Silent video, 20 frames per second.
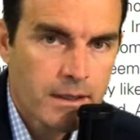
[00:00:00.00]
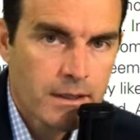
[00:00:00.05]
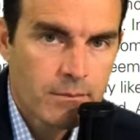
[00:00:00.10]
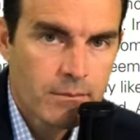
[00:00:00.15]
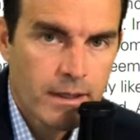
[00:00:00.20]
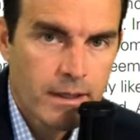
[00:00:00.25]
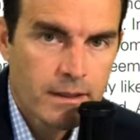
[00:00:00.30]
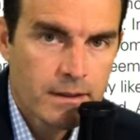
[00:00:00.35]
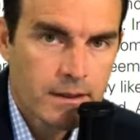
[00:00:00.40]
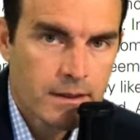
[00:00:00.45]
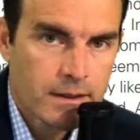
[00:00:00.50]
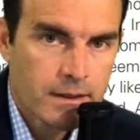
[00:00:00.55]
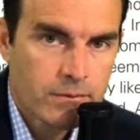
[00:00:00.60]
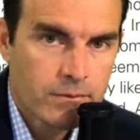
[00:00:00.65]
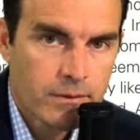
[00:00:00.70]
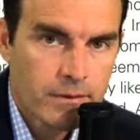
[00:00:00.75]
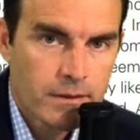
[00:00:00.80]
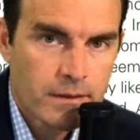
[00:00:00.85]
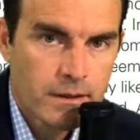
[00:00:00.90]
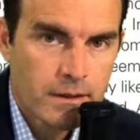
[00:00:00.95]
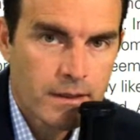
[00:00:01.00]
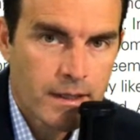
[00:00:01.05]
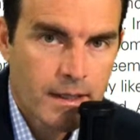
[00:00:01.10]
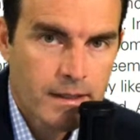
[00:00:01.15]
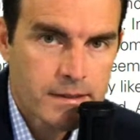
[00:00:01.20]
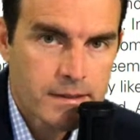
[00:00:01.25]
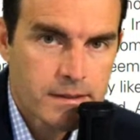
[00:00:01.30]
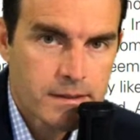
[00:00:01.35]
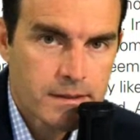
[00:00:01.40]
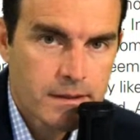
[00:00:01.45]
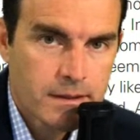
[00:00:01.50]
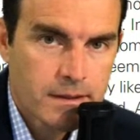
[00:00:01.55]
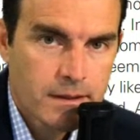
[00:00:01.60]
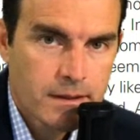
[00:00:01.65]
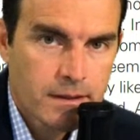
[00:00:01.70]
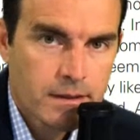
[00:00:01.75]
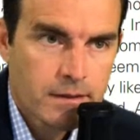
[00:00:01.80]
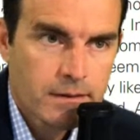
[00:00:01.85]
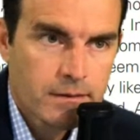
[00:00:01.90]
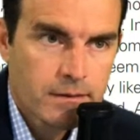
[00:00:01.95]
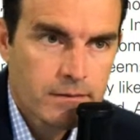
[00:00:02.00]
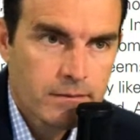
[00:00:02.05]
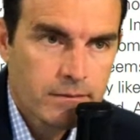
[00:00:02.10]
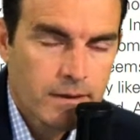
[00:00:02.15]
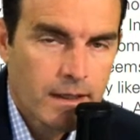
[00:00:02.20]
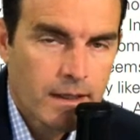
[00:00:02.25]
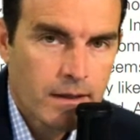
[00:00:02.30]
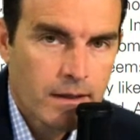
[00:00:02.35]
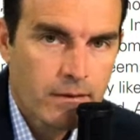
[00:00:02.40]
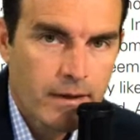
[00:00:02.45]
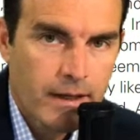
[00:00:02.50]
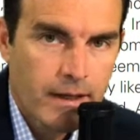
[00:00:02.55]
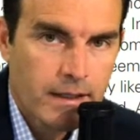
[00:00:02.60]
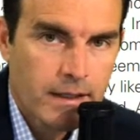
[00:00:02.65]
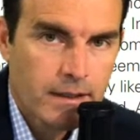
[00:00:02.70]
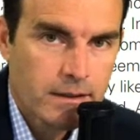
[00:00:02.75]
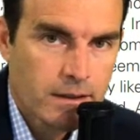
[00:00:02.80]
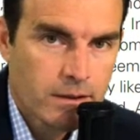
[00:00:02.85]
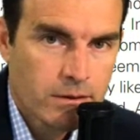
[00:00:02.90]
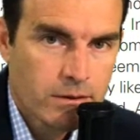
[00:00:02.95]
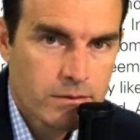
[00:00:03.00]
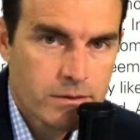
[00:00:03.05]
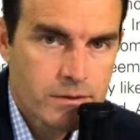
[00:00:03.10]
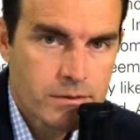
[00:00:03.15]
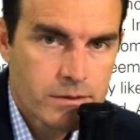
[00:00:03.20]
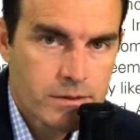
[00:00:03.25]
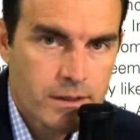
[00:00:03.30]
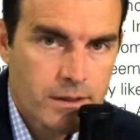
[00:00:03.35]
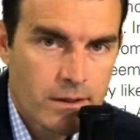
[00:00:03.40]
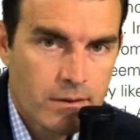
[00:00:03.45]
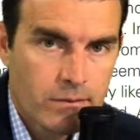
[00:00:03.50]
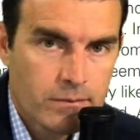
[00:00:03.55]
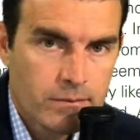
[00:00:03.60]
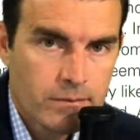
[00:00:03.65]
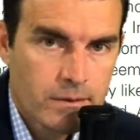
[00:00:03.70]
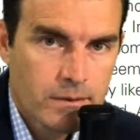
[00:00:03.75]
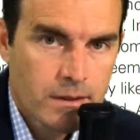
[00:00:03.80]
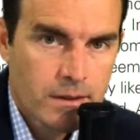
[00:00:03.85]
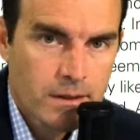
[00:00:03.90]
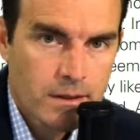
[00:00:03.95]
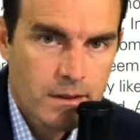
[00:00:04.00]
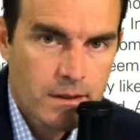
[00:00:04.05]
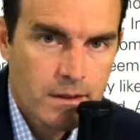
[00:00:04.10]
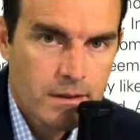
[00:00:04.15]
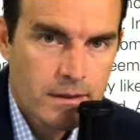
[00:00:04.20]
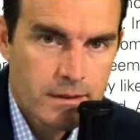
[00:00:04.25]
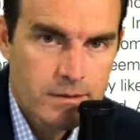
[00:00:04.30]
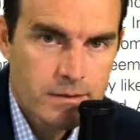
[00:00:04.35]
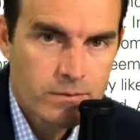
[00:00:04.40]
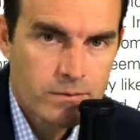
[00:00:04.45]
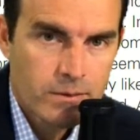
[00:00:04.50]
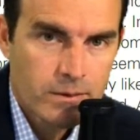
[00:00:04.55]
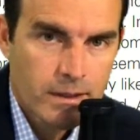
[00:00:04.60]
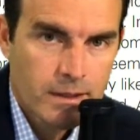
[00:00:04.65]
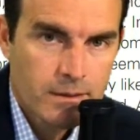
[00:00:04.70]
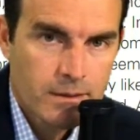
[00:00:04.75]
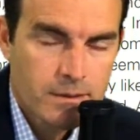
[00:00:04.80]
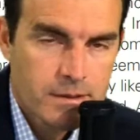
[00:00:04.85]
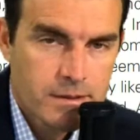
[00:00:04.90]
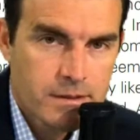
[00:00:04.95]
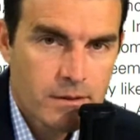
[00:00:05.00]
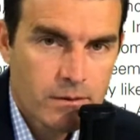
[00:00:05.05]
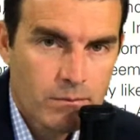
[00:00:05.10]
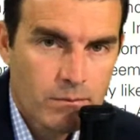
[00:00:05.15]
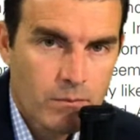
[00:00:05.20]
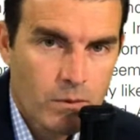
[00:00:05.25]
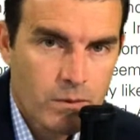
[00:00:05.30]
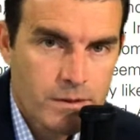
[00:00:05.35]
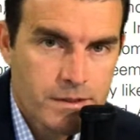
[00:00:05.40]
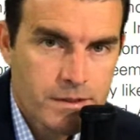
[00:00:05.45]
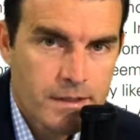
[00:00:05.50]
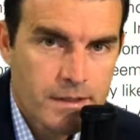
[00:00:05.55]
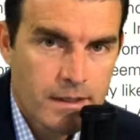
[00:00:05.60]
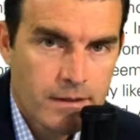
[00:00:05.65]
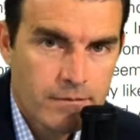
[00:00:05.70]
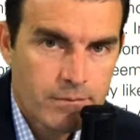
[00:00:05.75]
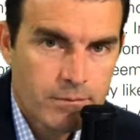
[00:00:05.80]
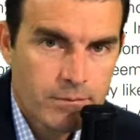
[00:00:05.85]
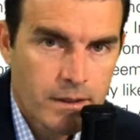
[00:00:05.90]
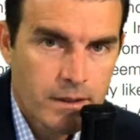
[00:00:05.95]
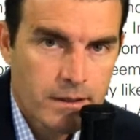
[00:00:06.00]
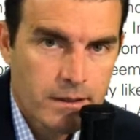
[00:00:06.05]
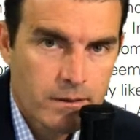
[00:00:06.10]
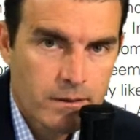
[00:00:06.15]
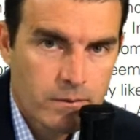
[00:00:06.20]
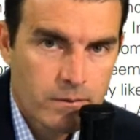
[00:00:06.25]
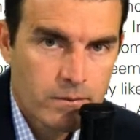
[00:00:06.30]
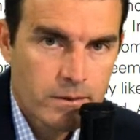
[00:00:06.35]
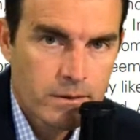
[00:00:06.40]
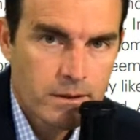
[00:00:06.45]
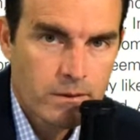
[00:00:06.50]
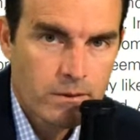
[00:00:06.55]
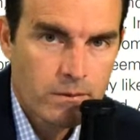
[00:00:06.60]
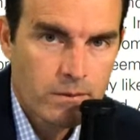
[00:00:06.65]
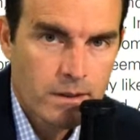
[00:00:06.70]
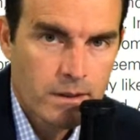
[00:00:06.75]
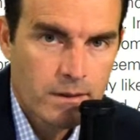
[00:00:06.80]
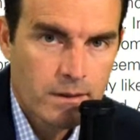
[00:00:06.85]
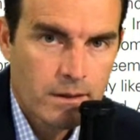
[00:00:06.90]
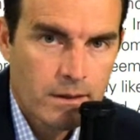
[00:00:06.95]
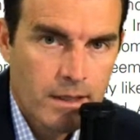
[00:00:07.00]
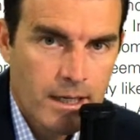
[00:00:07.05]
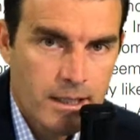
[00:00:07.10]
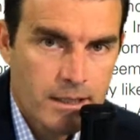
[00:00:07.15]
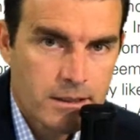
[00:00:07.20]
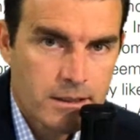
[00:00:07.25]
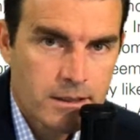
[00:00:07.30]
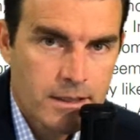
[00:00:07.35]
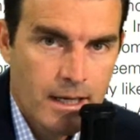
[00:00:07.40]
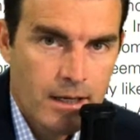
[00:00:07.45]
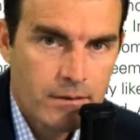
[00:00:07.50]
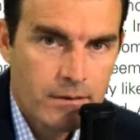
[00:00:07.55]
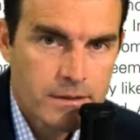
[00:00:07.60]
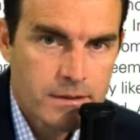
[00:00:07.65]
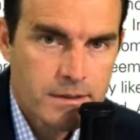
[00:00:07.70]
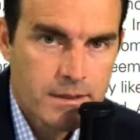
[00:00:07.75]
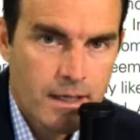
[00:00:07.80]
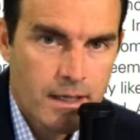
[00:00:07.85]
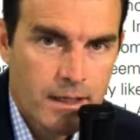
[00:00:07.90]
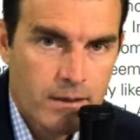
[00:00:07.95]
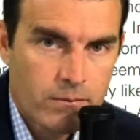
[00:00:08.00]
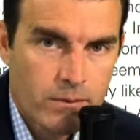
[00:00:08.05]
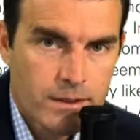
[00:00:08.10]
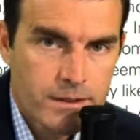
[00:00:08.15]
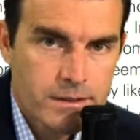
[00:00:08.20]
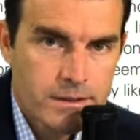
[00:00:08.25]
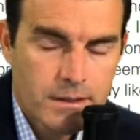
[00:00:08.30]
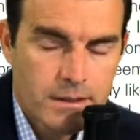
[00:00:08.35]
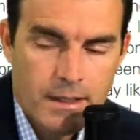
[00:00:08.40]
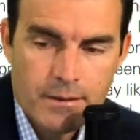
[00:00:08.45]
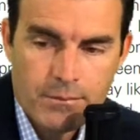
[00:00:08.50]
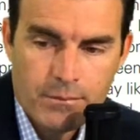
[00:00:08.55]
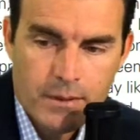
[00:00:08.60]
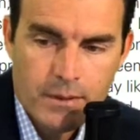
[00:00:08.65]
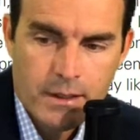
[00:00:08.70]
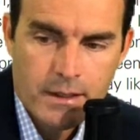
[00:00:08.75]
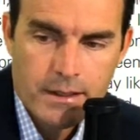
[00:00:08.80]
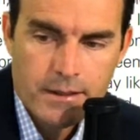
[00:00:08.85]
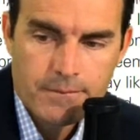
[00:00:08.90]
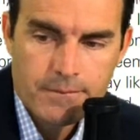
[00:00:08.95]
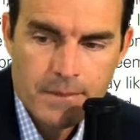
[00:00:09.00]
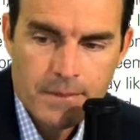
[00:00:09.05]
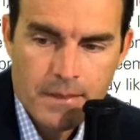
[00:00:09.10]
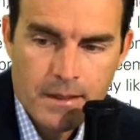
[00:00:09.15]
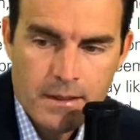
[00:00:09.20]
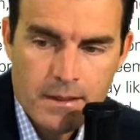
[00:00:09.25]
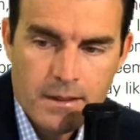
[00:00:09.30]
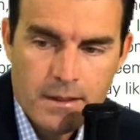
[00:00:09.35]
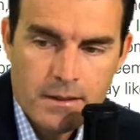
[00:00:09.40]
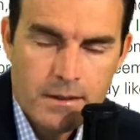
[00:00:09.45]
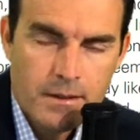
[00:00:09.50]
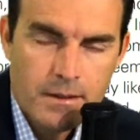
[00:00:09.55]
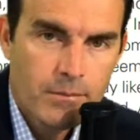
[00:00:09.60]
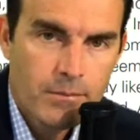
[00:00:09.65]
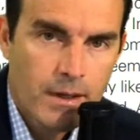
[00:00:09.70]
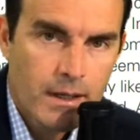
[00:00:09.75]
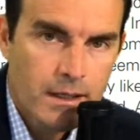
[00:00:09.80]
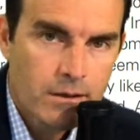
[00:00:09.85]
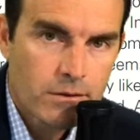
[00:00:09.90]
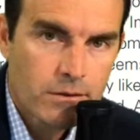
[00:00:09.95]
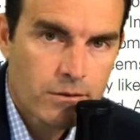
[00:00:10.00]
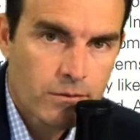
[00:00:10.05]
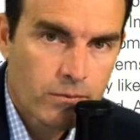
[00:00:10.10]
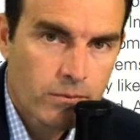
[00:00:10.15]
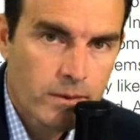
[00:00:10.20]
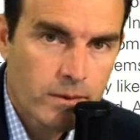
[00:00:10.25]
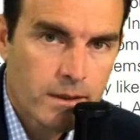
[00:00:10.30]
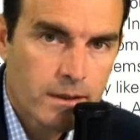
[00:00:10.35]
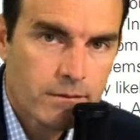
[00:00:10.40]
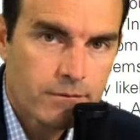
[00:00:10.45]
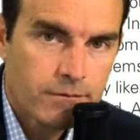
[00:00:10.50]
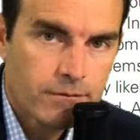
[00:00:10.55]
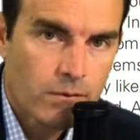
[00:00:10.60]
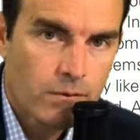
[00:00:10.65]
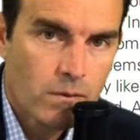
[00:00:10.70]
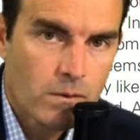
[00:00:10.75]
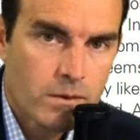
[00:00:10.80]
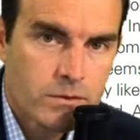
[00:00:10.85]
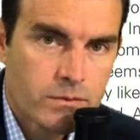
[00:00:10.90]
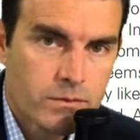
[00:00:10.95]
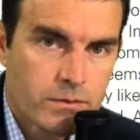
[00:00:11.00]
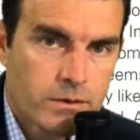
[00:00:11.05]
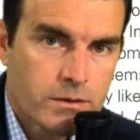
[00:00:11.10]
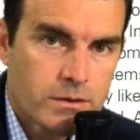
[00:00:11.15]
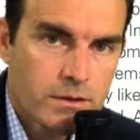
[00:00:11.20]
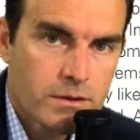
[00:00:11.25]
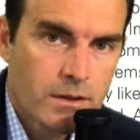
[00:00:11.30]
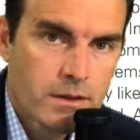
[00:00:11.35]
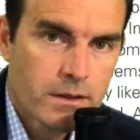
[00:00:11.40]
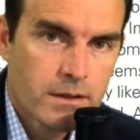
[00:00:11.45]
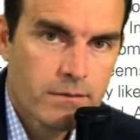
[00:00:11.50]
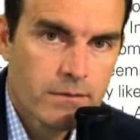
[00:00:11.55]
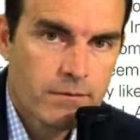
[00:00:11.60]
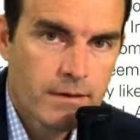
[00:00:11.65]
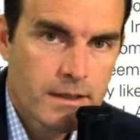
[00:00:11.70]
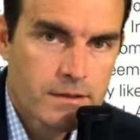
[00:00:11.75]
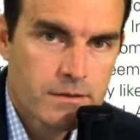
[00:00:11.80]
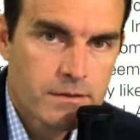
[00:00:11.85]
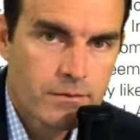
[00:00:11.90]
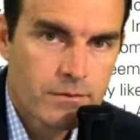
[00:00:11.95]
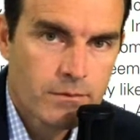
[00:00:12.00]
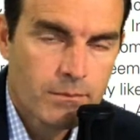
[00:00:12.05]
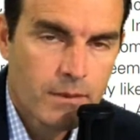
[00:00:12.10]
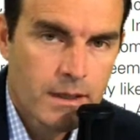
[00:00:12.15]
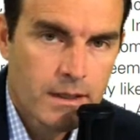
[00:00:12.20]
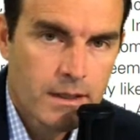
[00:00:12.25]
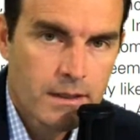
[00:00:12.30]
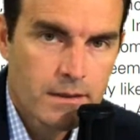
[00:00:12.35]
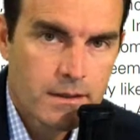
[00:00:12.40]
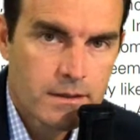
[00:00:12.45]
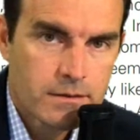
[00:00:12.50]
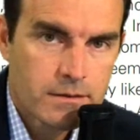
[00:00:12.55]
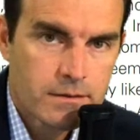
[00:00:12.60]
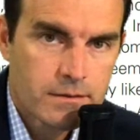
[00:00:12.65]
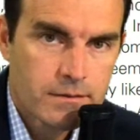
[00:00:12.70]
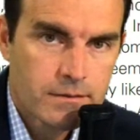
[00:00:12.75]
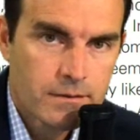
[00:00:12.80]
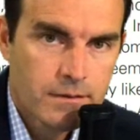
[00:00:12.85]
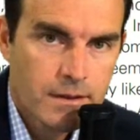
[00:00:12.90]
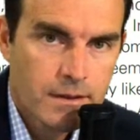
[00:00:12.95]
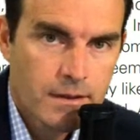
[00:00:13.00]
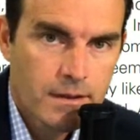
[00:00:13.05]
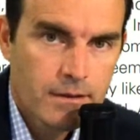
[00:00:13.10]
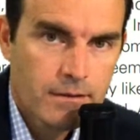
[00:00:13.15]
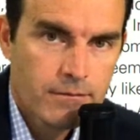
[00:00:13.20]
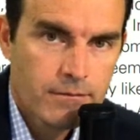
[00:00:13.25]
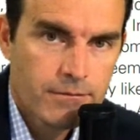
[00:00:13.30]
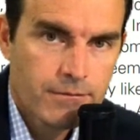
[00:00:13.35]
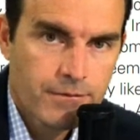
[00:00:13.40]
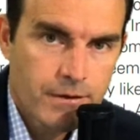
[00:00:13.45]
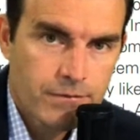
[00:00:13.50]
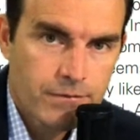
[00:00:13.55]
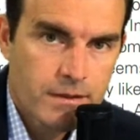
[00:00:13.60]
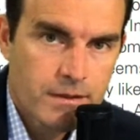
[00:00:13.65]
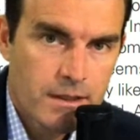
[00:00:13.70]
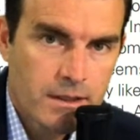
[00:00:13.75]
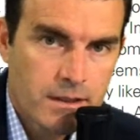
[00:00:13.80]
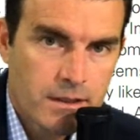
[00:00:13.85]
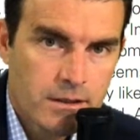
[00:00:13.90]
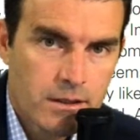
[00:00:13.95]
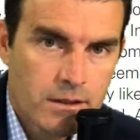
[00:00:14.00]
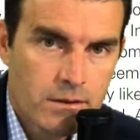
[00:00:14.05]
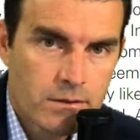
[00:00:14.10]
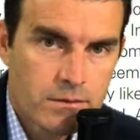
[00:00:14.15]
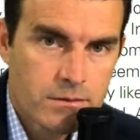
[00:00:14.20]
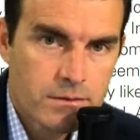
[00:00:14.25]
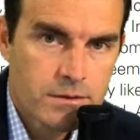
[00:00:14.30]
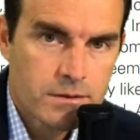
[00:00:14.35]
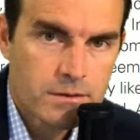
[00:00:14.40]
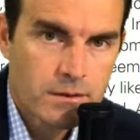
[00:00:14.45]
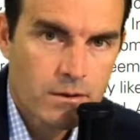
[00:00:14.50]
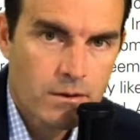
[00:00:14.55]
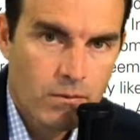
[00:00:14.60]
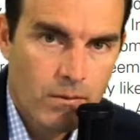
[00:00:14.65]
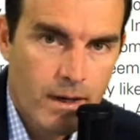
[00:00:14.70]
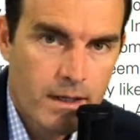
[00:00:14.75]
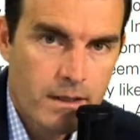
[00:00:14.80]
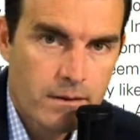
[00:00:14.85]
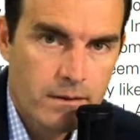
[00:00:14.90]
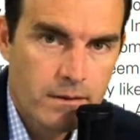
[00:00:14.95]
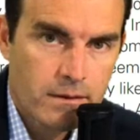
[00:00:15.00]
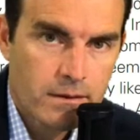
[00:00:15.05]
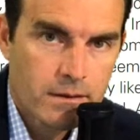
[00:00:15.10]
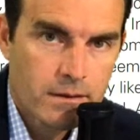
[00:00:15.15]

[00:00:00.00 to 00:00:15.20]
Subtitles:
might need within the next, 8 years or so. That's really going to be still more safe money. You don't want a lot of downside risk to that money. Then bucket 3 and 4 is when you're starting to invest for money that's 15 years and greater